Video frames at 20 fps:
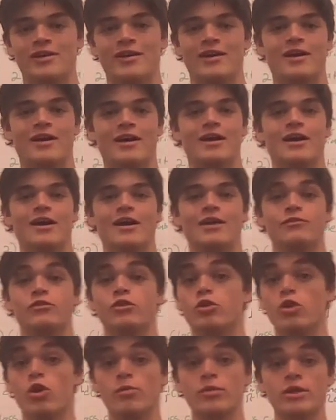If you
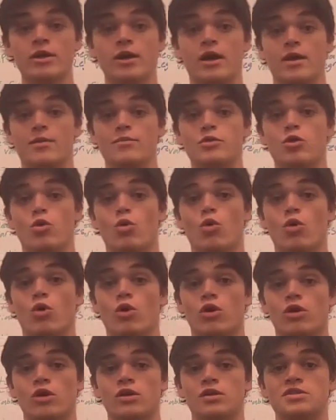don't know me, I'm
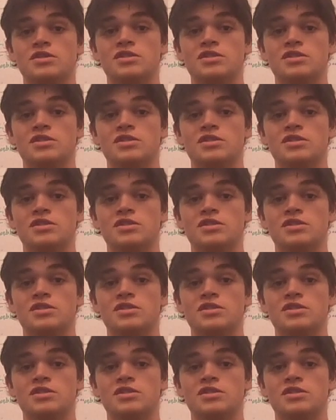your